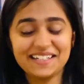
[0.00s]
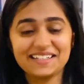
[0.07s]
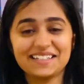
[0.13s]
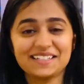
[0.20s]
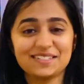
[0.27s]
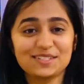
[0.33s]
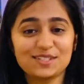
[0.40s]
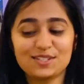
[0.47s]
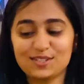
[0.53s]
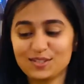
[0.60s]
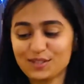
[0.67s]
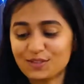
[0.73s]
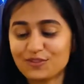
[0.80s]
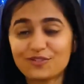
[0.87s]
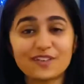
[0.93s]
This is
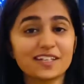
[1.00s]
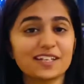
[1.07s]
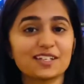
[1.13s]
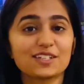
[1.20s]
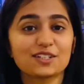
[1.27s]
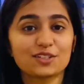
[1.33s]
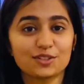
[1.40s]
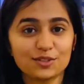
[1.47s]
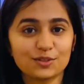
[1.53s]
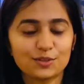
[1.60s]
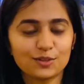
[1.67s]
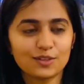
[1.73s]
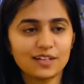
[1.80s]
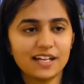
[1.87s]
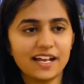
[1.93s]
so freaking
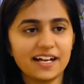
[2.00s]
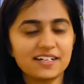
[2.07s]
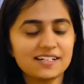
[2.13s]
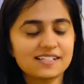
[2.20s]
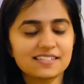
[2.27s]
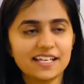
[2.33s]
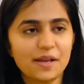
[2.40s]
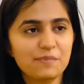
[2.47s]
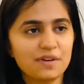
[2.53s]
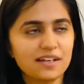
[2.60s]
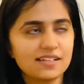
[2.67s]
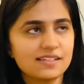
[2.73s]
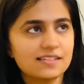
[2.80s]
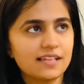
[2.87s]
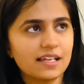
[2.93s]
cool, and its camera
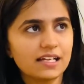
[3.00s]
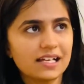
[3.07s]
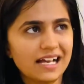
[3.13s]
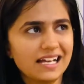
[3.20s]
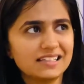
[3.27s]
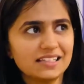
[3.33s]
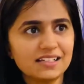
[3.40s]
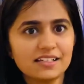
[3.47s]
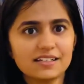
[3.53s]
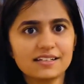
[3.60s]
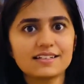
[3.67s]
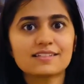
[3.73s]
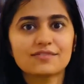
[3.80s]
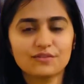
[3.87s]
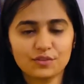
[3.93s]
is like, I think
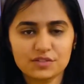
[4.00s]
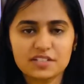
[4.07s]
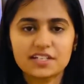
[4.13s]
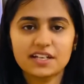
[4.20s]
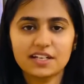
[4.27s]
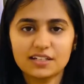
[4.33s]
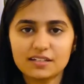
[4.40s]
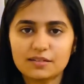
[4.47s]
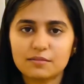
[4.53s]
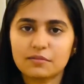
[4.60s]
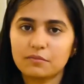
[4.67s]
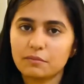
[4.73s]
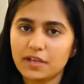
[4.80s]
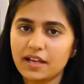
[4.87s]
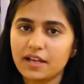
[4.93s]
it's 48
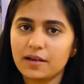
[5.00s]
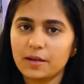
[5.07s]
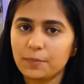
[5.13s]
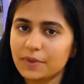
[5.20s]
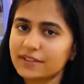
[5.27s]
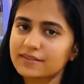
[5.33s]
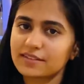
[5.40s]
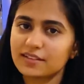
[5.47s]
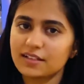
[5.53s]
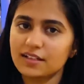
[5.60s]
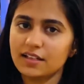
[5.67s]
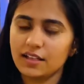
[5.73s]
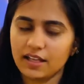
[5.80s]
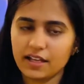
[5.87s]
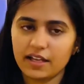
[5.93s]

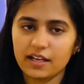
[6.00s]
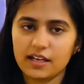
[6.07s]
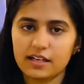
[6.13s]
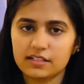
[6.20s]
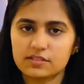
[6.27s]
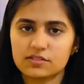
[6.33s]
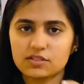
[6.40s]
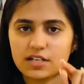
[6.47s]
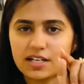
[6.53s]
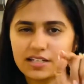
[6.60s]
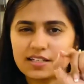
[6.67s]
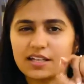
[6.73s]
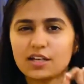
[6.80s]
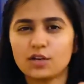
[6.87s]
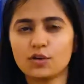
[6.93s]
megapixel, and right
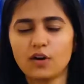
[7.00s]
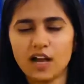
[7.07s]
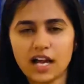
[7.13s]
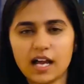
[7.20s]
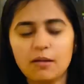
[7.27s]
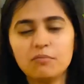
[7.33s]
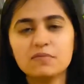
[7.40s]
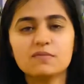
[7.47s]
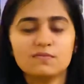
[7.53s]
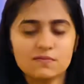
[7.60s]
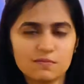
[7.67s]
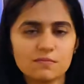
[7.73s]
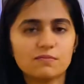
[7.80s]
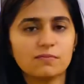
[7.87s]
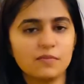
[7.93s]
now I'm
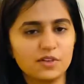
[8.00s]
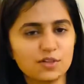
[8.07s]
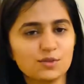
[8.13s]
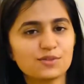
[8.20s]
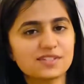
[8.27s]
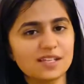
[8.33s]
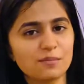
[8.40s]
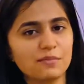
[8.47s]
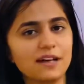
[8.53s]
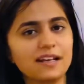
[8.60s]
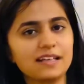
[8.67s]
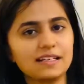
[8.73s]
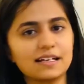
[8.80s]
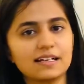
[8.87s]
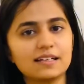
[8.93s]
using my
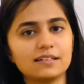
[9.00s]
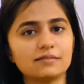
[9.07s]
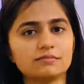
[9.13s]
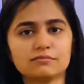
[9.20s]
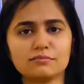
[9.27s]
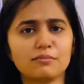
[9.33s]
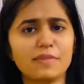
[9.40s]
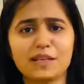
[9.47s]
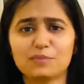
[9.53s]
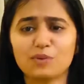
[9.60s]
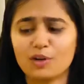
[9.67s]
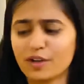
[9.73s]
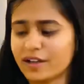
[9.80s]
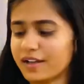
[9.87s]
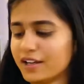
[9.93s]
little bad
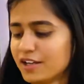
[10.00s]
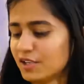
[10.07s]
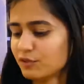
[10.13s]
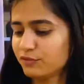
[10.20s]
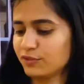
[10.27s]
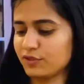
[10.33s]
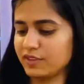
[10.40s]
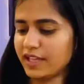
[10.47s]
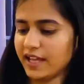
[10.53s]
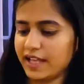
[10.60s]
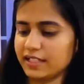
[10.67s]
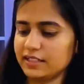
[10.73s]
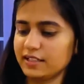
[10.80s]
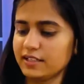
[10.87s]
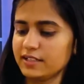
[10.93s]
boy for
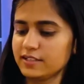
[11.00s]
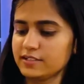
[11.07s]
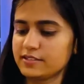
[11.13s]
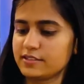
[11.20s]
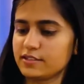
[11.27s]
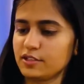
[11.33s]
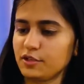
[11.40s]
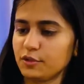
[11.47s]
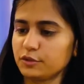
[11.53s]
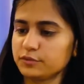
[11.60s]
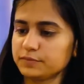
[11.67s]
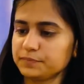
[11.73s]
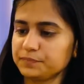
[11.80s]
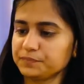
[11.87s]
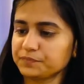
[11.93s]
that.
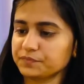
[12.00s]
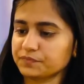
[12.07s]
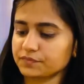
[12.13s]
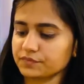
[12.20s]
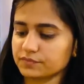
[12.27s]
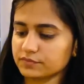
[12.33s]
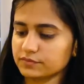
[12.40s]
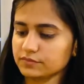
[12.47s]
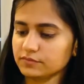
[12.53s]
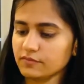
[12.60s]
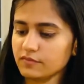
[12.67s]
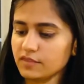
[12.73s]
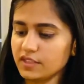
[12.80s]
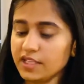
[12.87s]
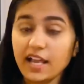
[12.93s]
So
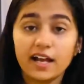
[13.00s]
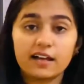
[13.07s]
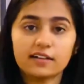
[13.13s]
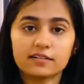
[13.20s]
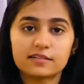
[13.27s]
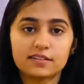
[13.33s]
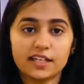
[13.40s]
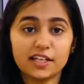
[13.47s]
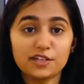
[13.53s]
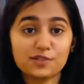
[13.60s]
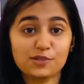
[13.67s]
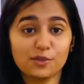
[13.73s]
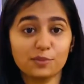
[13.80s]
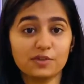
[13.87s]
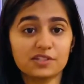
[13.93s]
yeah, thank you
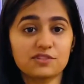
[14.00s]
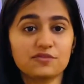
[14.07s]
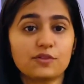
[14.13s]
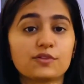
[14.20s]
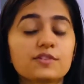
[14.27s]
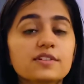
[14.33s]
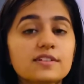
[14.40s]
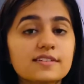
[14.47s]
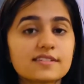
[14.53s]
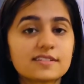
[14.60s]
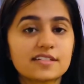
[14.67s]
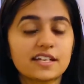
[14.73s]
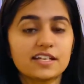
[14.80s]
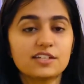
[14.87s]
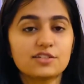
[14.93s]
so much for
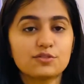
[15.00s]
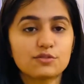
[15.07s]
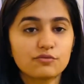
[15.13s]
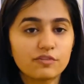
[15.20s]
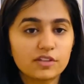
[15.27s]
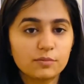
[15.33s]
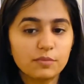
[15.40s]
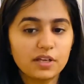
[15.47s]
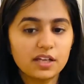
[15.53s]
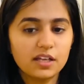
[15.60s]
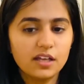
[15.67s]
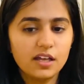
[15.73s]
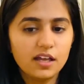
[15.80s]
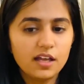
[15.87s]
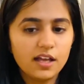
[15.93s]
stay tuned with me,
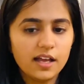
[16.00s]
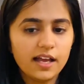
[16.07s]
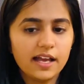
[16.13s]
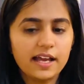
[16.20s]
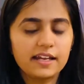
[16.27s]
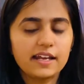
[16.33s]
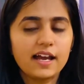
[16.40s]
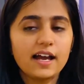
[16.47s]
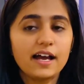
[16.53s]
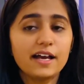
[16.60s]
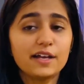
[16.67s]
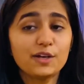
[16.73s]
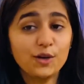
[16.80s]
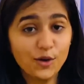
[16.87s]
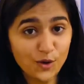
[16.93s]
and I
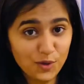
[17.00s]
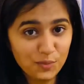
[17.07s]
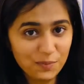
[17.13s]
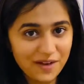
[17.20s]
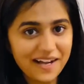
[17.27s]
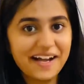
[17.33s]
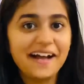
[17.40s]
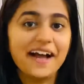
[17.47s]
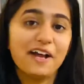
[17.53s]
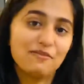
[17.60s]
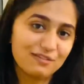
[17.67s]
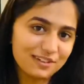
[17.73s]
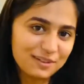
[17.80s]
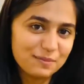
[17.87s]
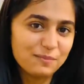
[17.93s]
hope I
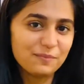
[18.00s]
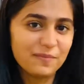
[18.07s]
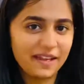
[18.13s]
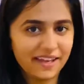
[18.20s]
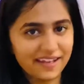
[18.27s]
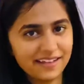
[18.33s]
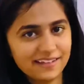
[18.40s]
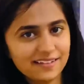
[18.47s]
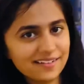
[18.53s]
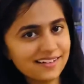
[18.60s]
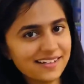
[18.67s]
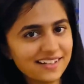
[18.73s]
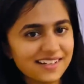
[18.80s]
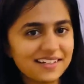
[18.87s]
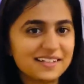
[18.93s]
will make
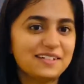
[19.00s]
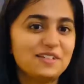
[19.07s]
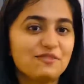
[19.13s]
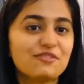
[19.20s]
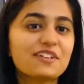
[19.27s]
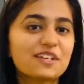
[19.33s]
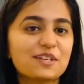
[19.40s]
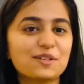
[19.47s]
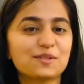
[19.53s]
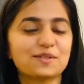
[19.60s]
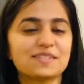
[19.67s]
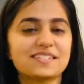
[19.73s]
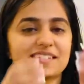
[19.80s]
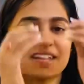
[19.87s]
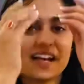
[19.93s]

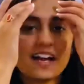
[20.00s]
videos